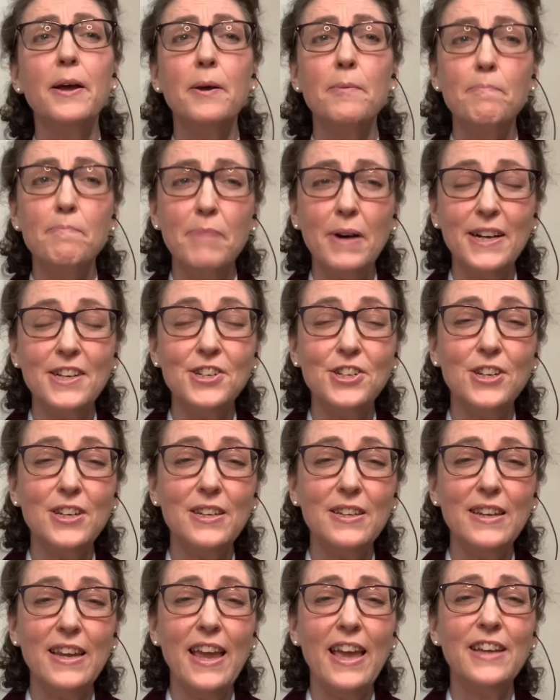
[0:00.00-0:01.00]

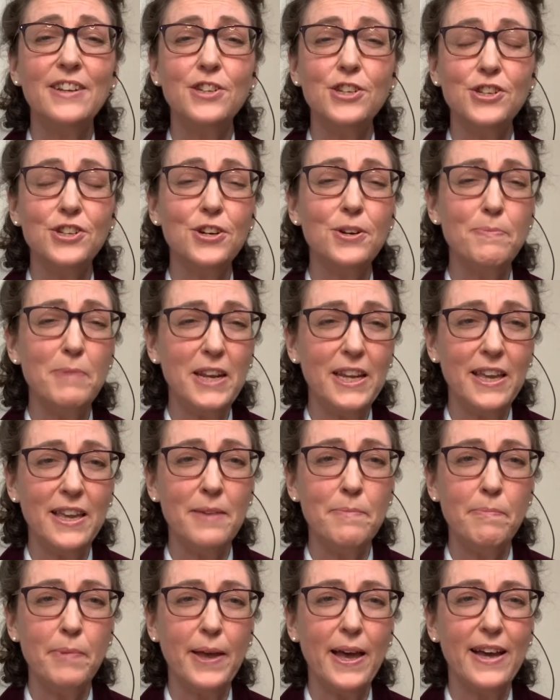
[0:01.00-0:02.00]
budget, and determining
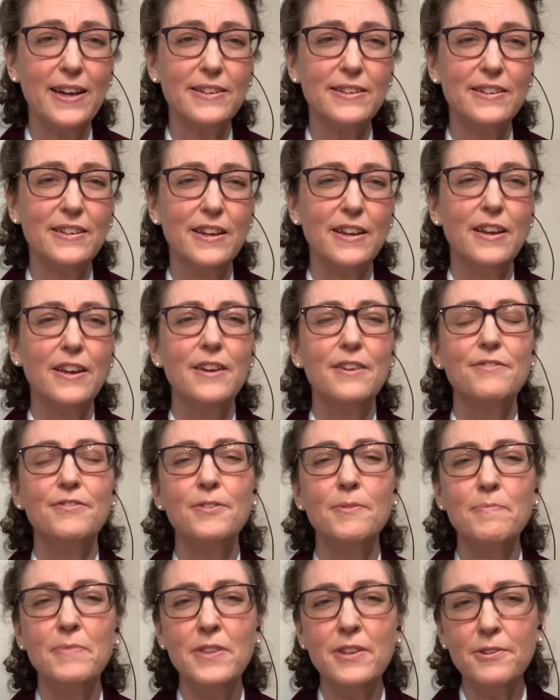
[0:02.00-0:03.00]
impact.
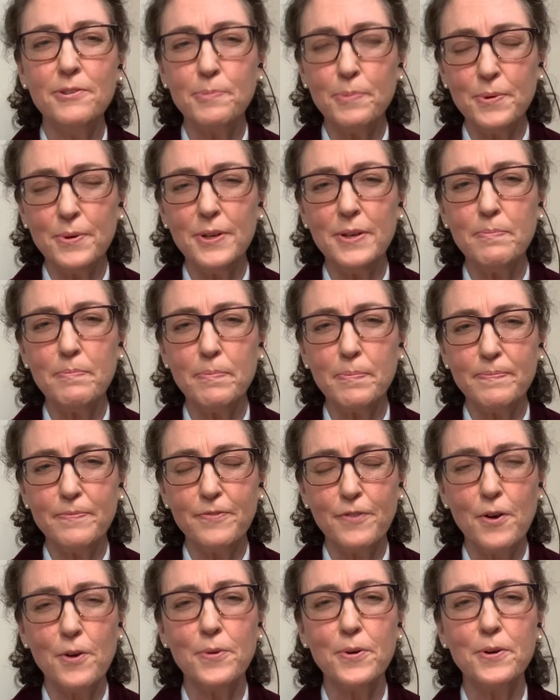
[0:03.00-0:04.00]
From this point
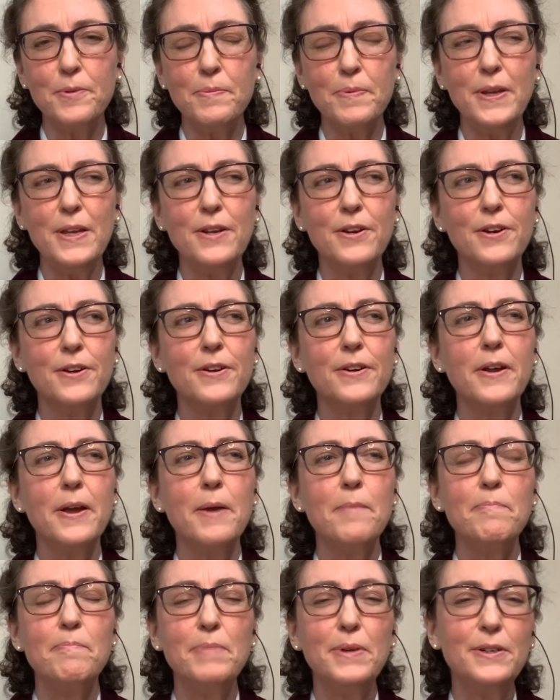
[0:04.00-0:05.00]
forward, Peter,
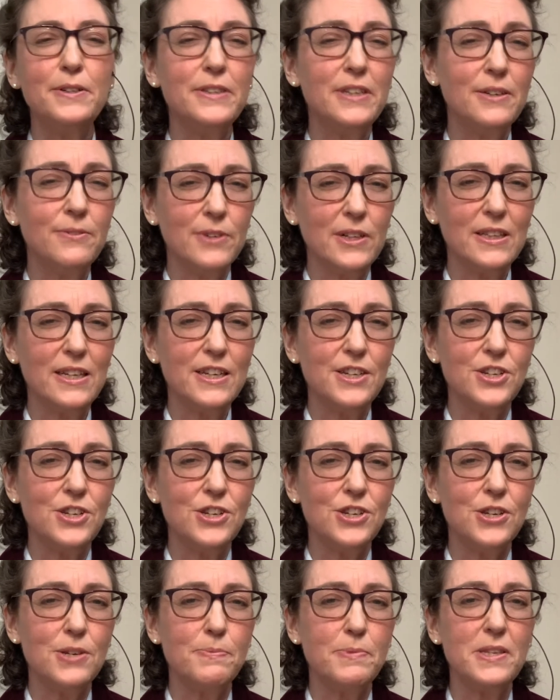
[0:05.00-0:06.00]
building
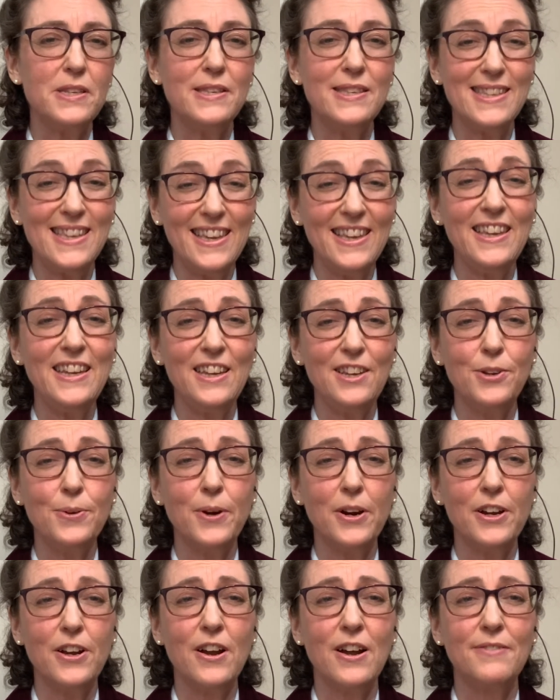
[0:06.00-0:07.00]
relationships is key to
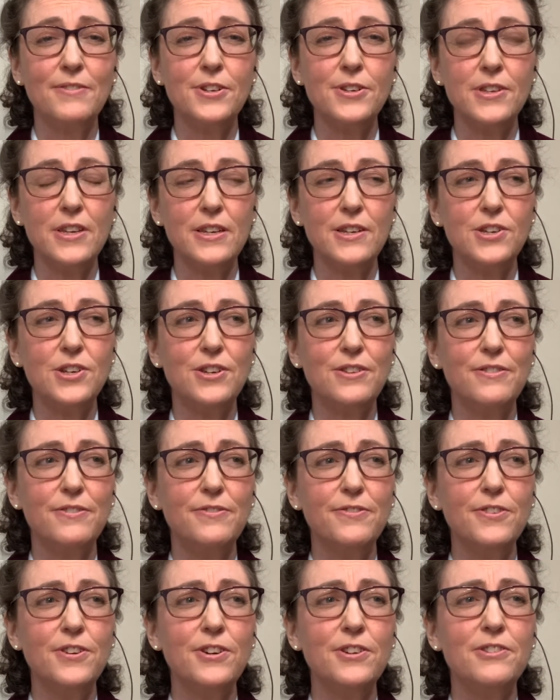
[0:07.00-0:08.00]
our conversation.
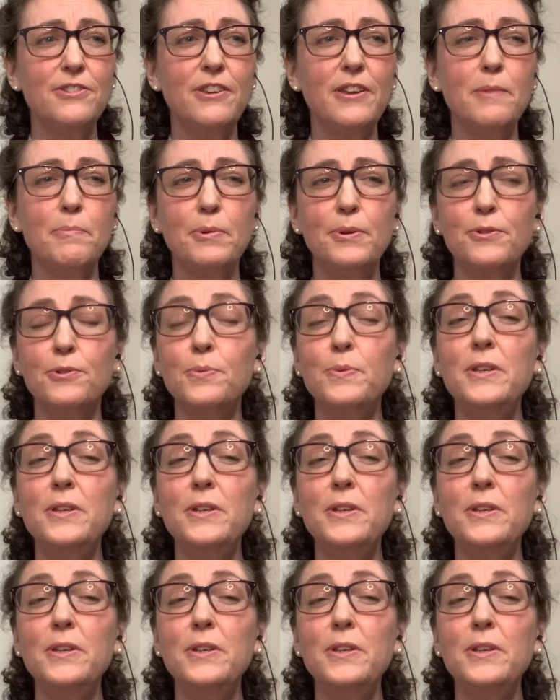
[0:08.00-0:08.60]
For example, as we